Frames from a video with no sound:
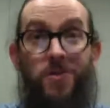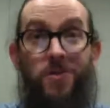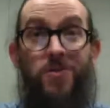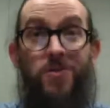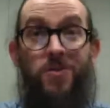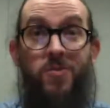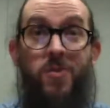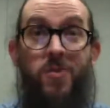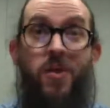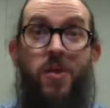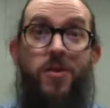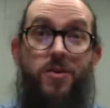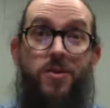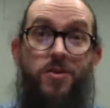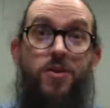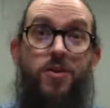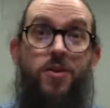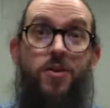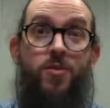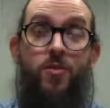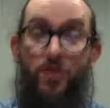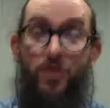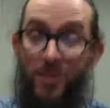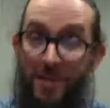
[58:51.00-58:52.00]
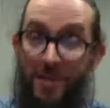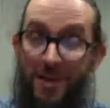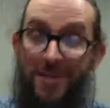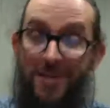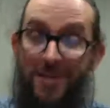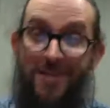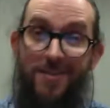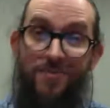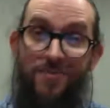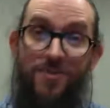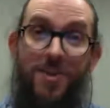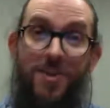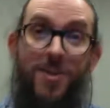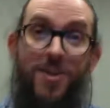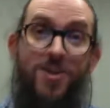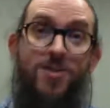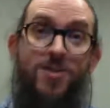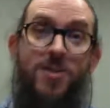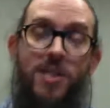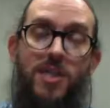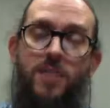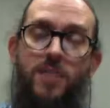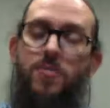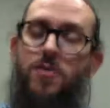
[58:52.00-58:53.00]
thank you so much. We're starting this
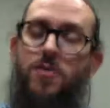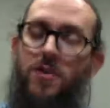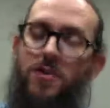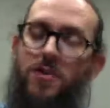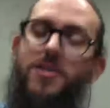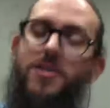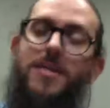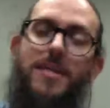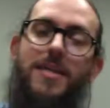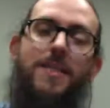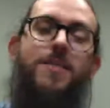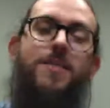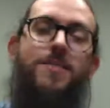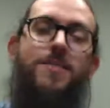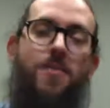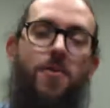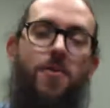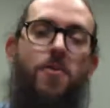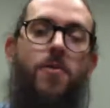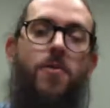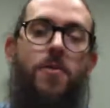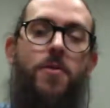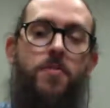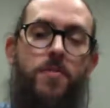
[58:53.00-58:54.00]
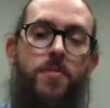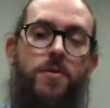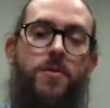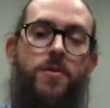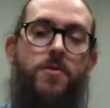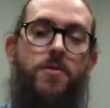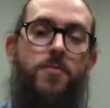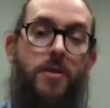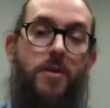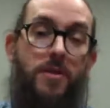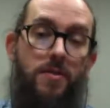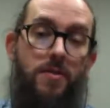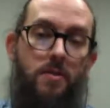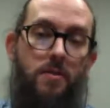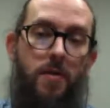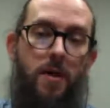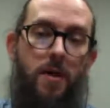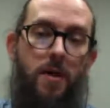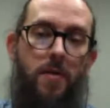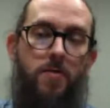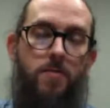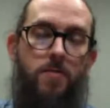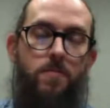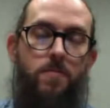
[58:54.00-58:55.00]
relationship. We're going to take it slow, and this is what it's
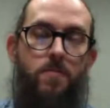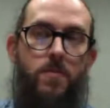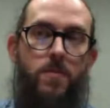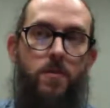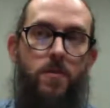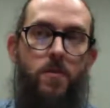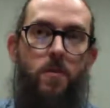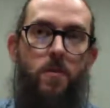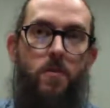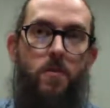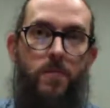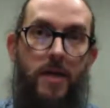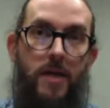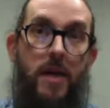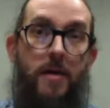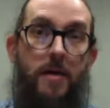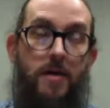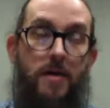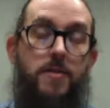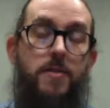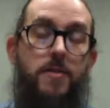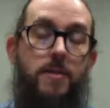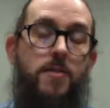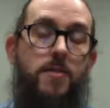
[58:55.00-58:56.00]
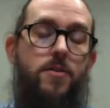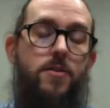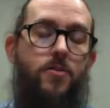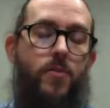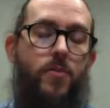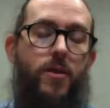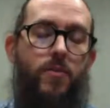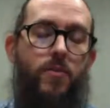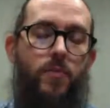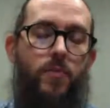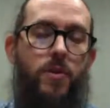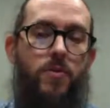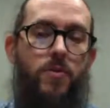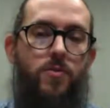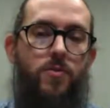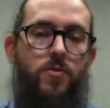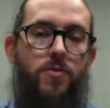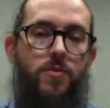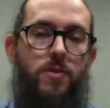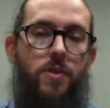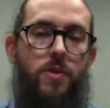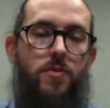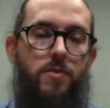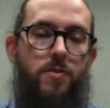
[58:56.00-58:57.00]
about. So yeah, it's a great way
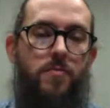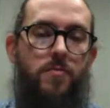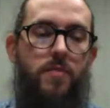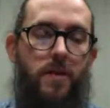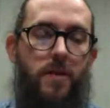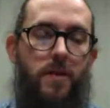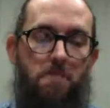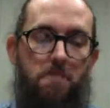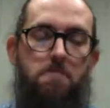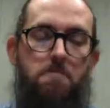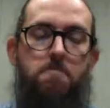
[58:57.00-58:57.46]
to start something.